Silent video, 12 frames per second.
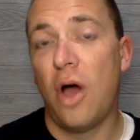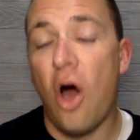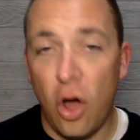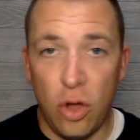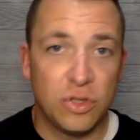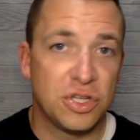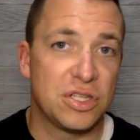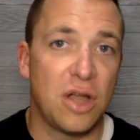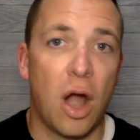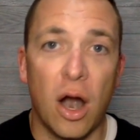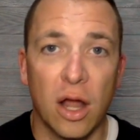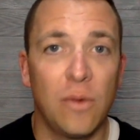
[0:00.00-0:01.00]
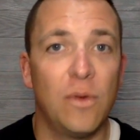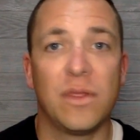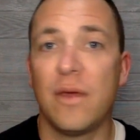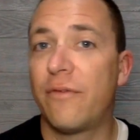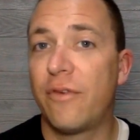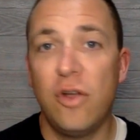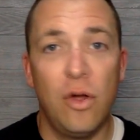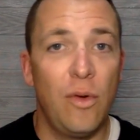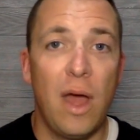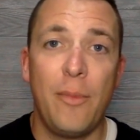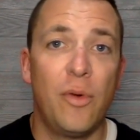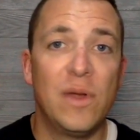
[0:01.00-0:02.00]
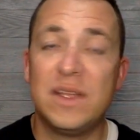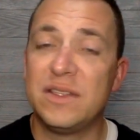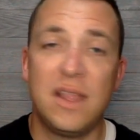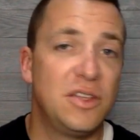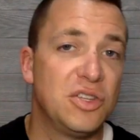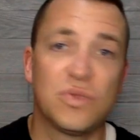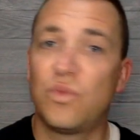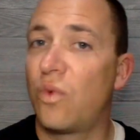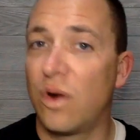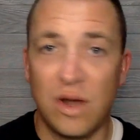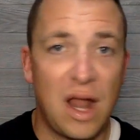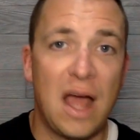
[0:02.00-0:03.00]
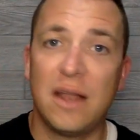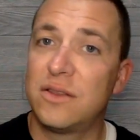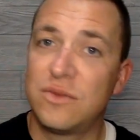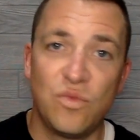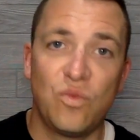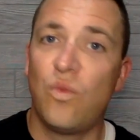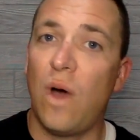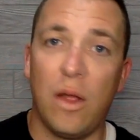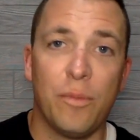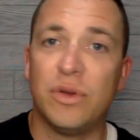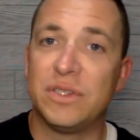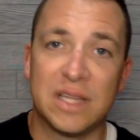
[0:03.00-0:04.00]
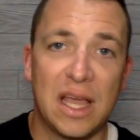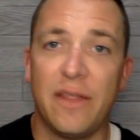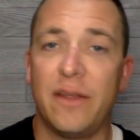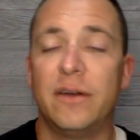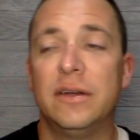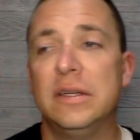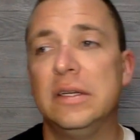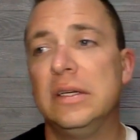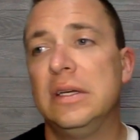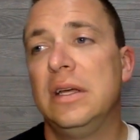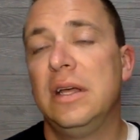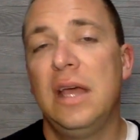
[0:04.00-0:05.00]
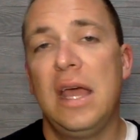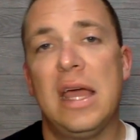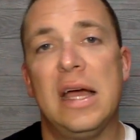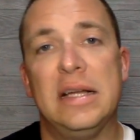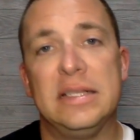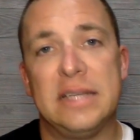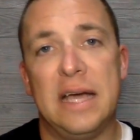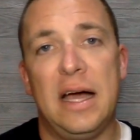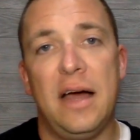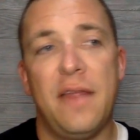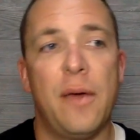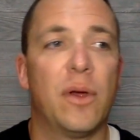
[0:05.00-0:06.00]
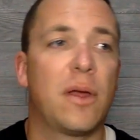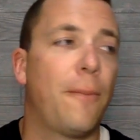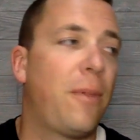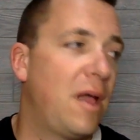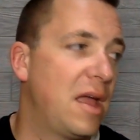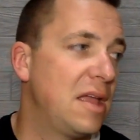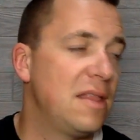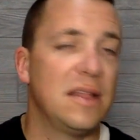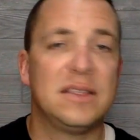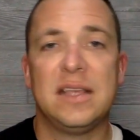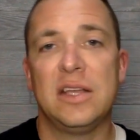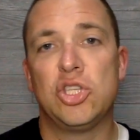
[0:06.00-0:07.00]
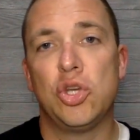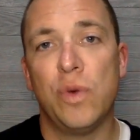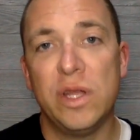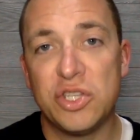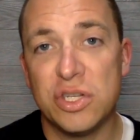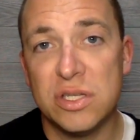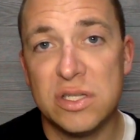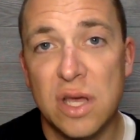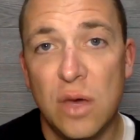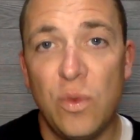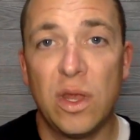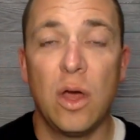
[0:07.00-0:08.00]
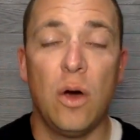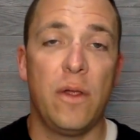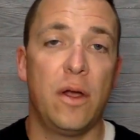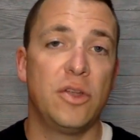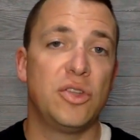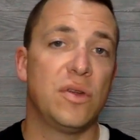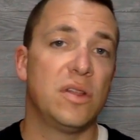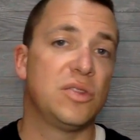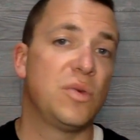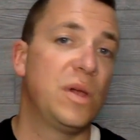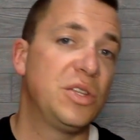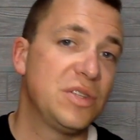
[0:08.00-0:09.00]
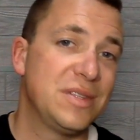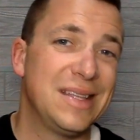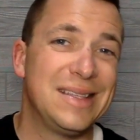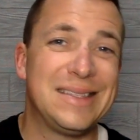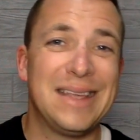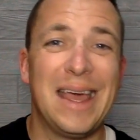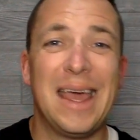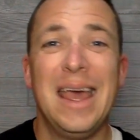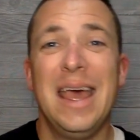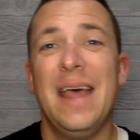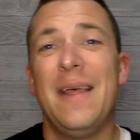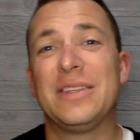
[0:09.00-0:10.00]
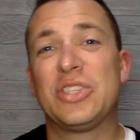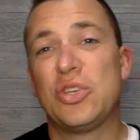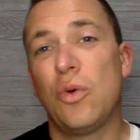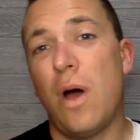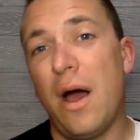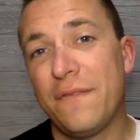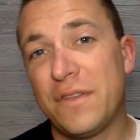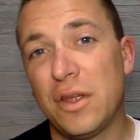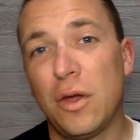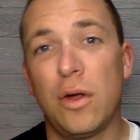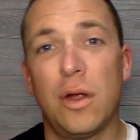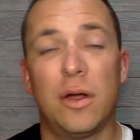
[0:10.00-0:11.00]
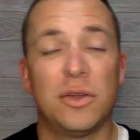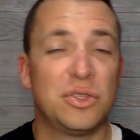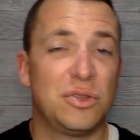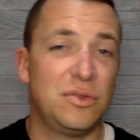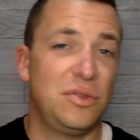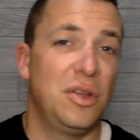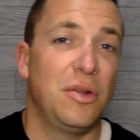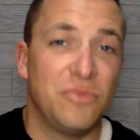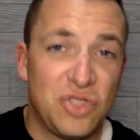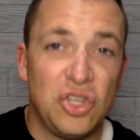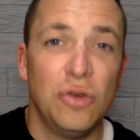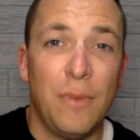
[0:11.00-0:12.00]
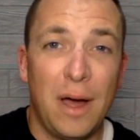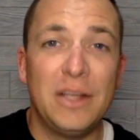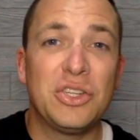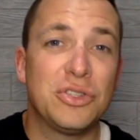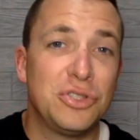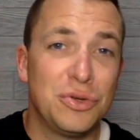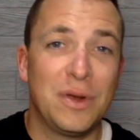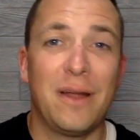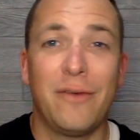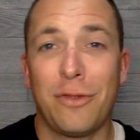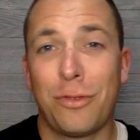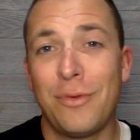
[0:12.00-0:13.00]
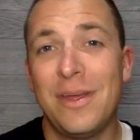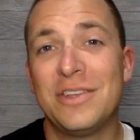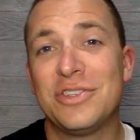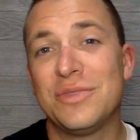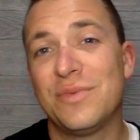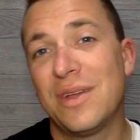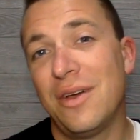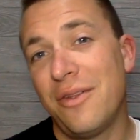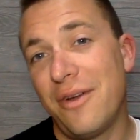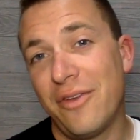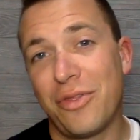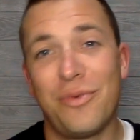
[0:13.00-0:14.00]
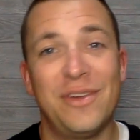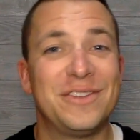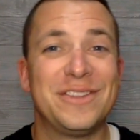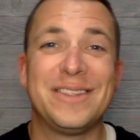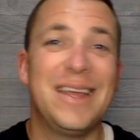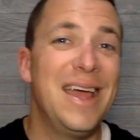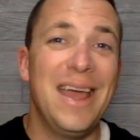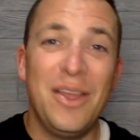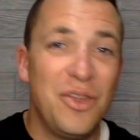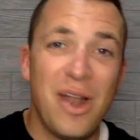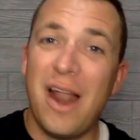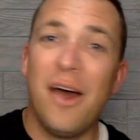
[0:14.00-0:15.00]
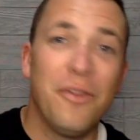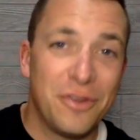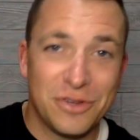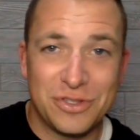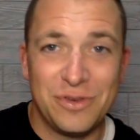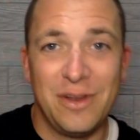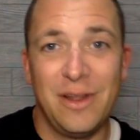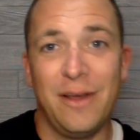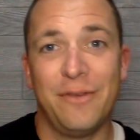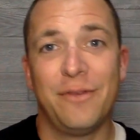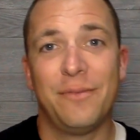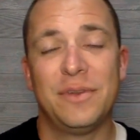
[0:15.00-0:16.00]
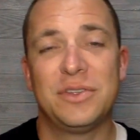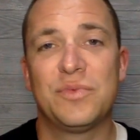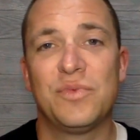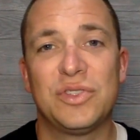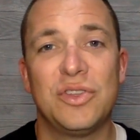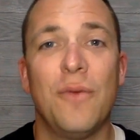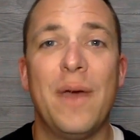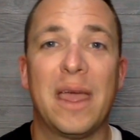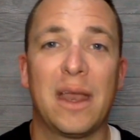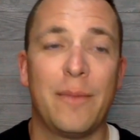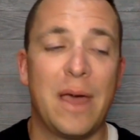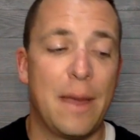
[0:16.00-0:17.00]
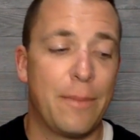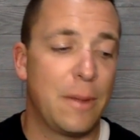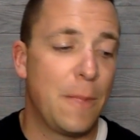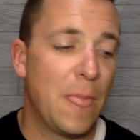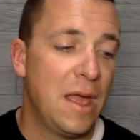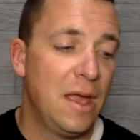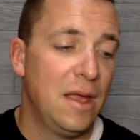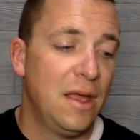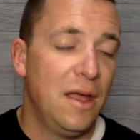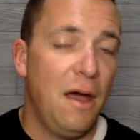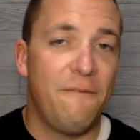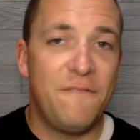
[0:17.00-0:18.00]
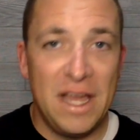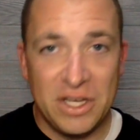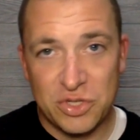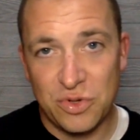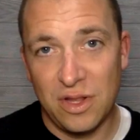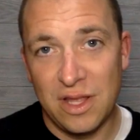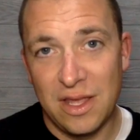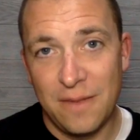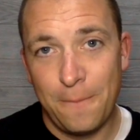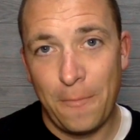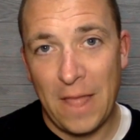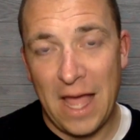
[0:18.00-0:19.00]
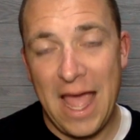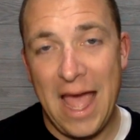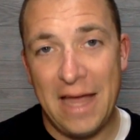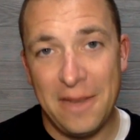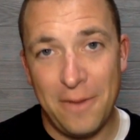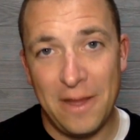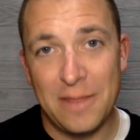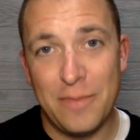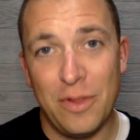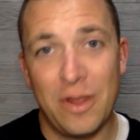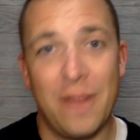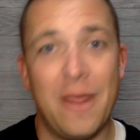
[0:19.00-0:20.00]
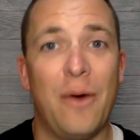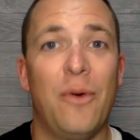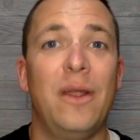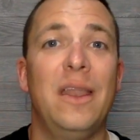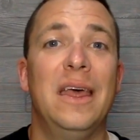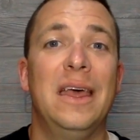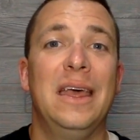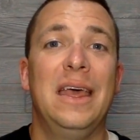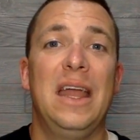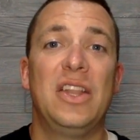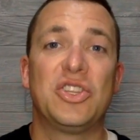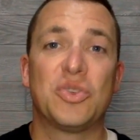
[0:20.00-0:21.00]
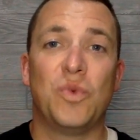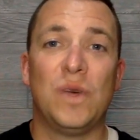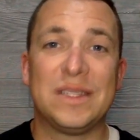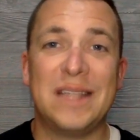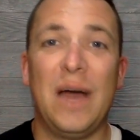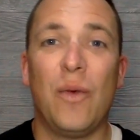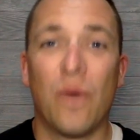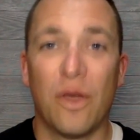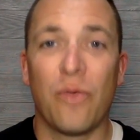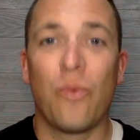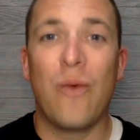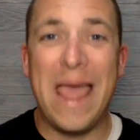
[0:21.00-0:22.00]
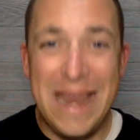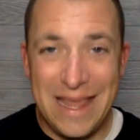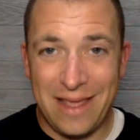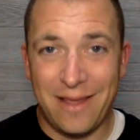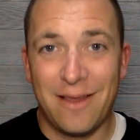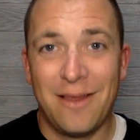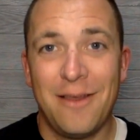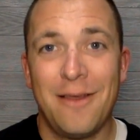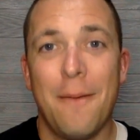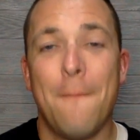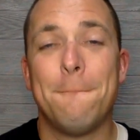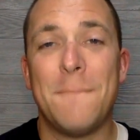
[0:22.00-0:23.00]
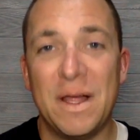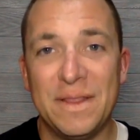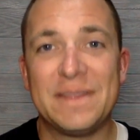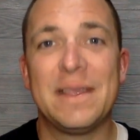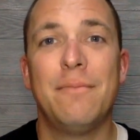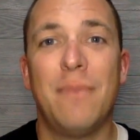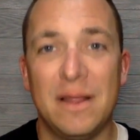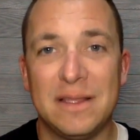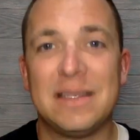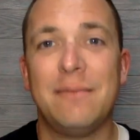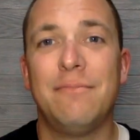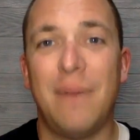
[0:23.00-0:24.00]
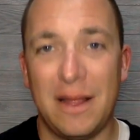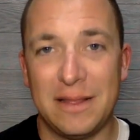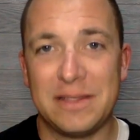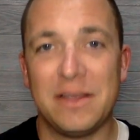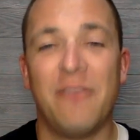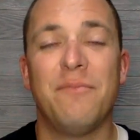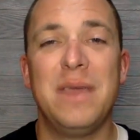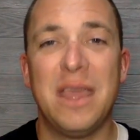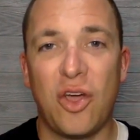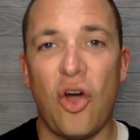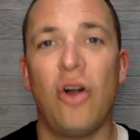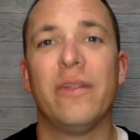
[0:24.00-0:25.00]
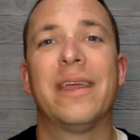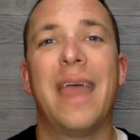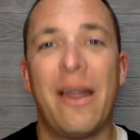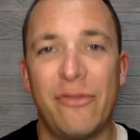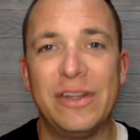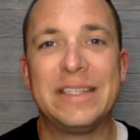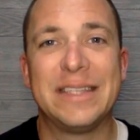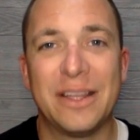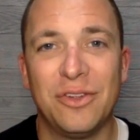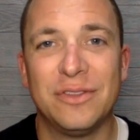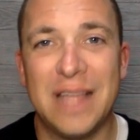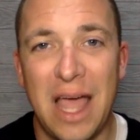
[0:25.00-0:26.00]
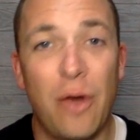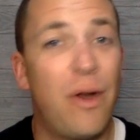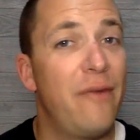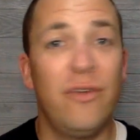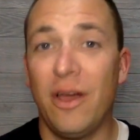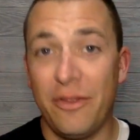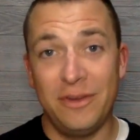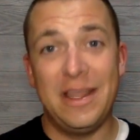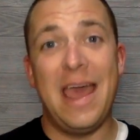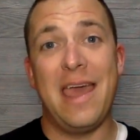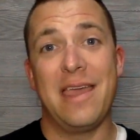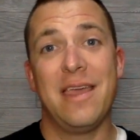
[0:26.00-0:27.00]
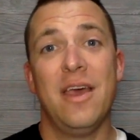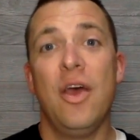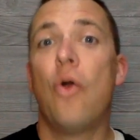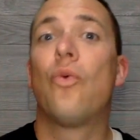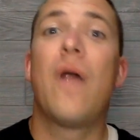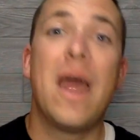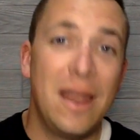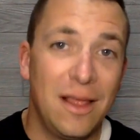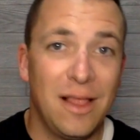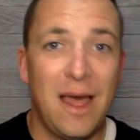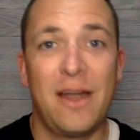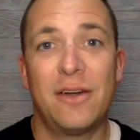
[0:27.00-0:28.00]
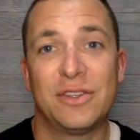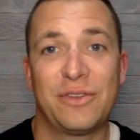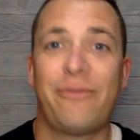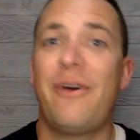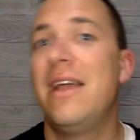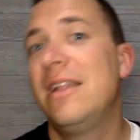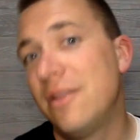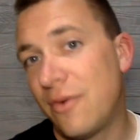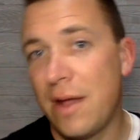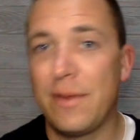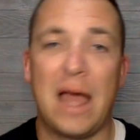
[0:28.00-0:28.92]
All just arguing with them for no rhyme or reason. They just were not well put together. And uh, they would complain. They'd say two inches. We'd go there and do it at two inches. They'd say that's too often. Go to or you know too much. Do it every three inches. We'd go there every three inches. Say hey, you're not out there soon enough. There just was no making them happy. Eventually, I had to bite the bullet on that one, and it just was not worth waiting months and months and months of me calling every single day or every other day, writing letters, finding the right.